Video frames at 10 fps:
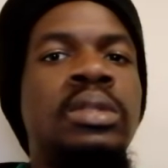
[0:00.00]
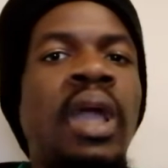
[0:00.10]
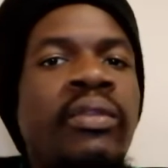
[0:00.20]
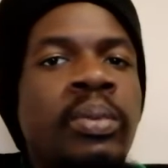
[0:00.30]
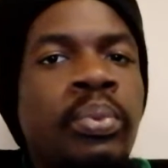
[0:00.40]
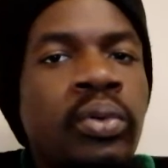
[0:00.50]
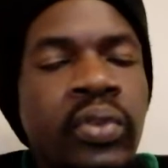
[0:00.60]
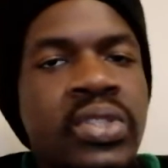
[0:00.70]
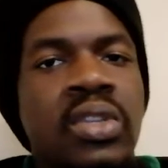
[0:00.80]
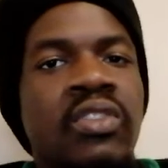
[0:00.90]
You have to
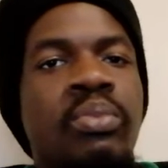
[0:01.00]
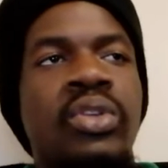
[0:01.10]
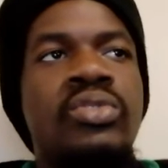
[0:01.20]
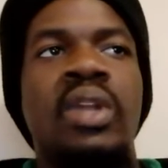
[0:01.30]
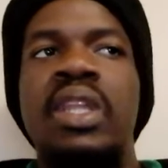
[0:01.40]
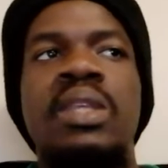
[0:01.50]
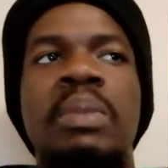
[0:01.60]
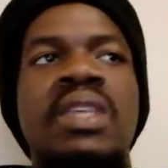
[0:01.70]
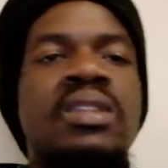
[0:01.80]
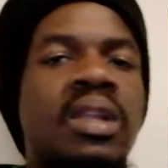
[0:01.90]
prove yourself, brethren. And he
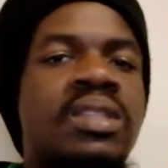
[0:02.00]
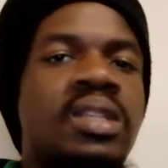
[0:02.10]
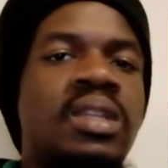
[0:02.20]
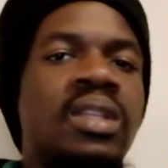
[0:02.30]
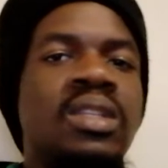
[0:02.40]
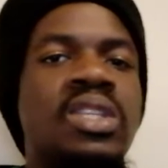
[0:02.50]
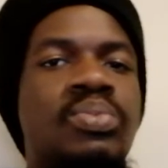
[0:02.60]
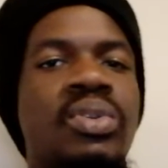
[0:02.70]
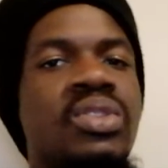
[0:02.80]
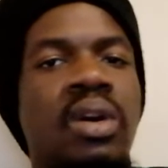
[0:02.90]
basically said that in his
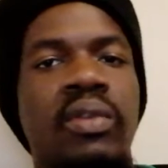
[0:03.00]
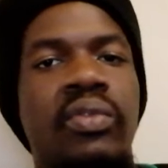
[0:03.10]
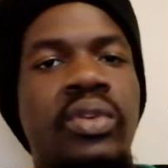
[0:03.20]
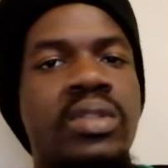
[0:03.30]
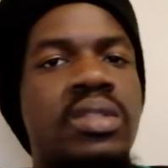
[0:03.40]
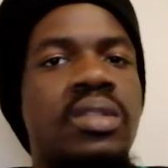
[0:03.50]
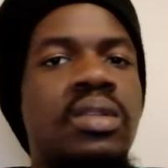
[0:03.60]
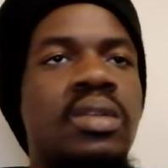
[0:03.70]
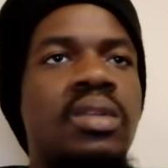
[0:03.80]
press conference,